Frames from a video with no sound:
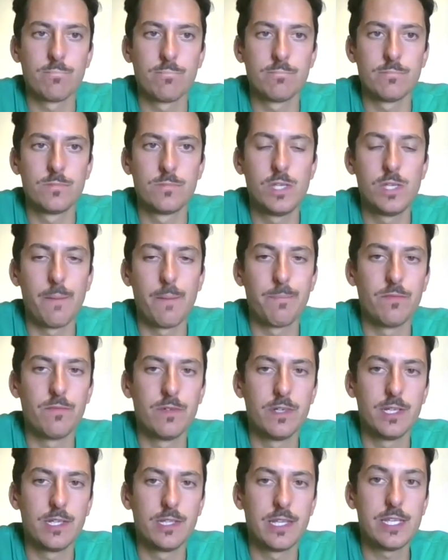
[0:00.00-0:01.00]
Yeah,
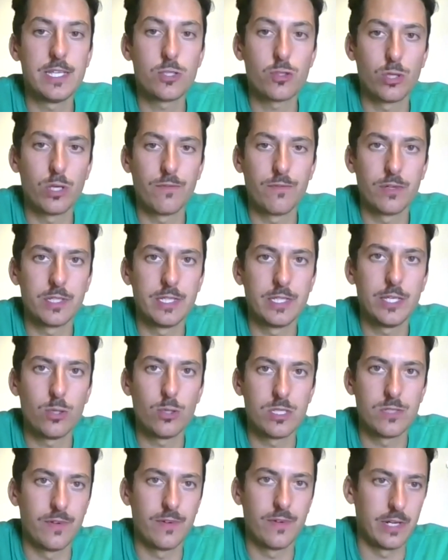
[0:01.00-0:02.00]
the history of Verdicchio
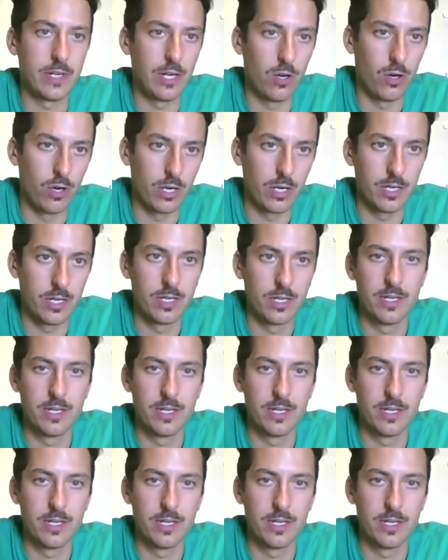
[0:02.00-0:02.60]
is very long.